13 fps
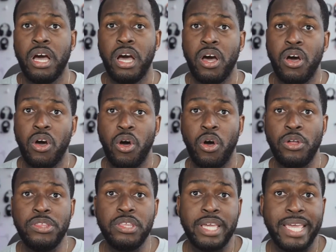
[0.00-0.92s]

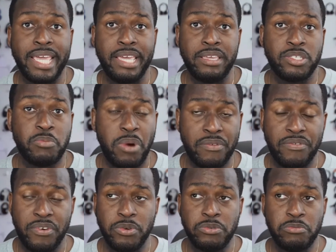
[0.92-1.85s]
on a
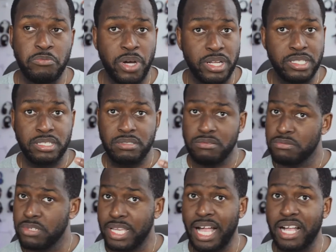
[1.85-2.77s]
smartphone. But the